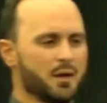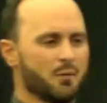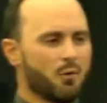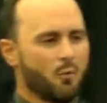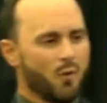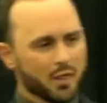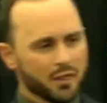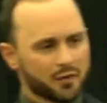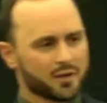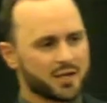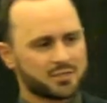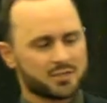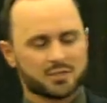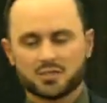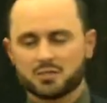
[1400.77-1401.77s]
Well, one of the
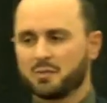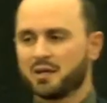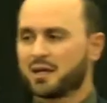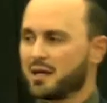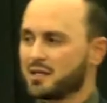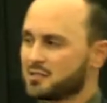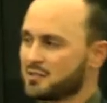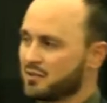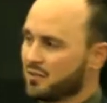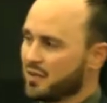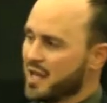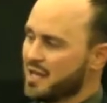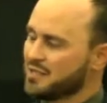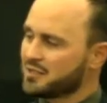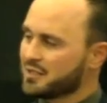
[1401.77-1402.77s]
reasons is because
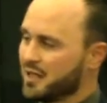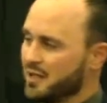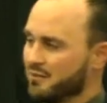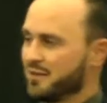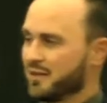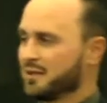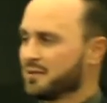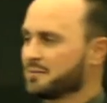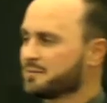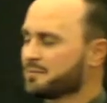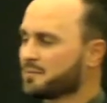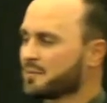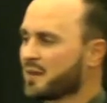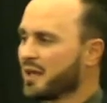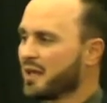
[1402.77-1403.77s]
thanksgiving
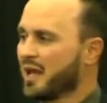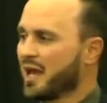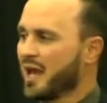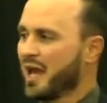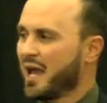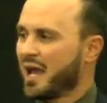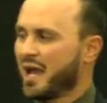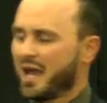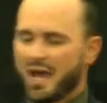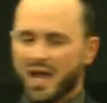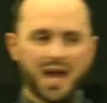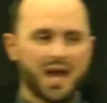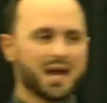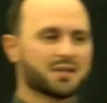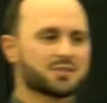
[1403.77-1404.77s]

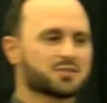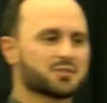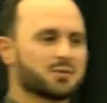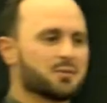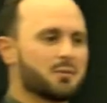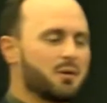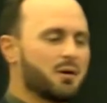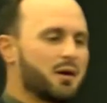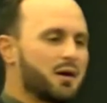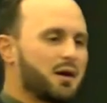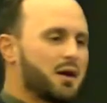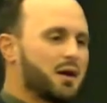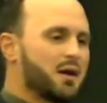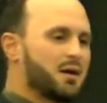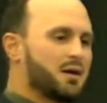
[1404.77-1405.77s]
has
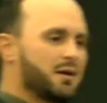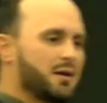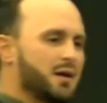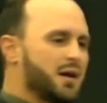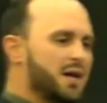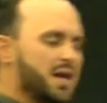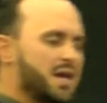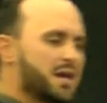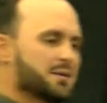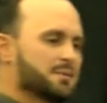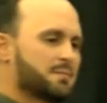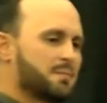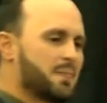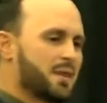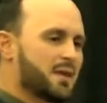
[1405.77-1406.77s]

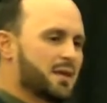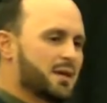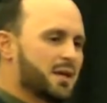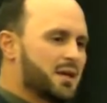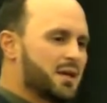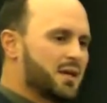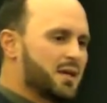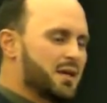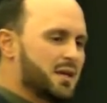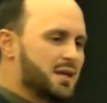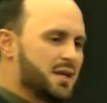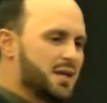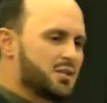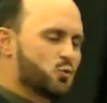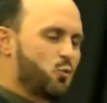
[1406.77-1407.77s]

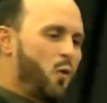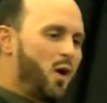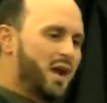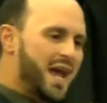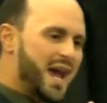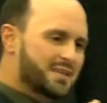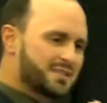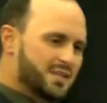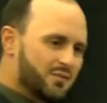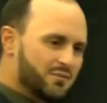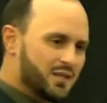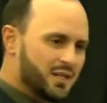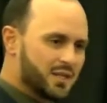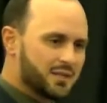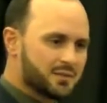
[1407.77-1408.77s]
it's one
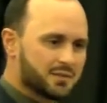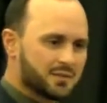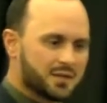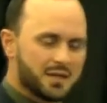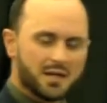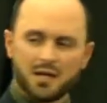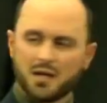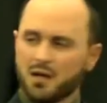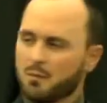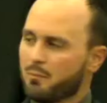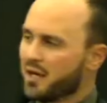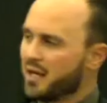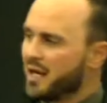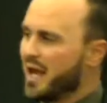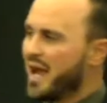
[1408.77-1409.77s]
activity,
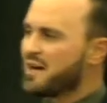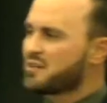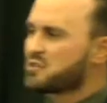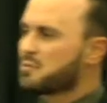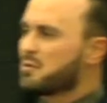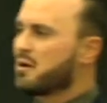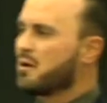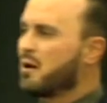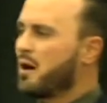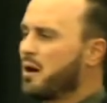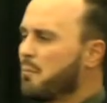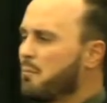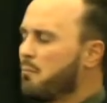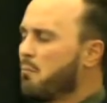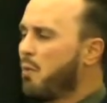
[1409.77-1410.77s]
but it has
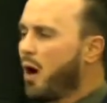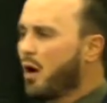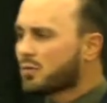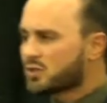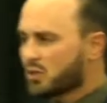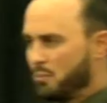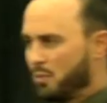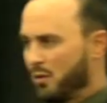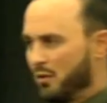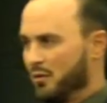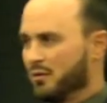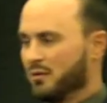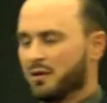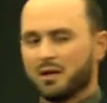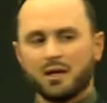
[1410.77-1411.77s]

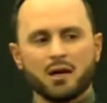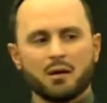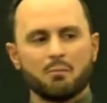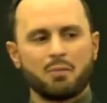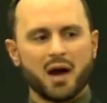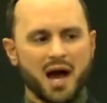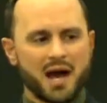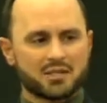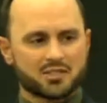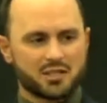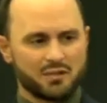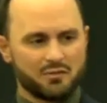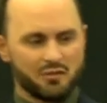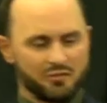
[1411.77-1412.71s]
multiple positive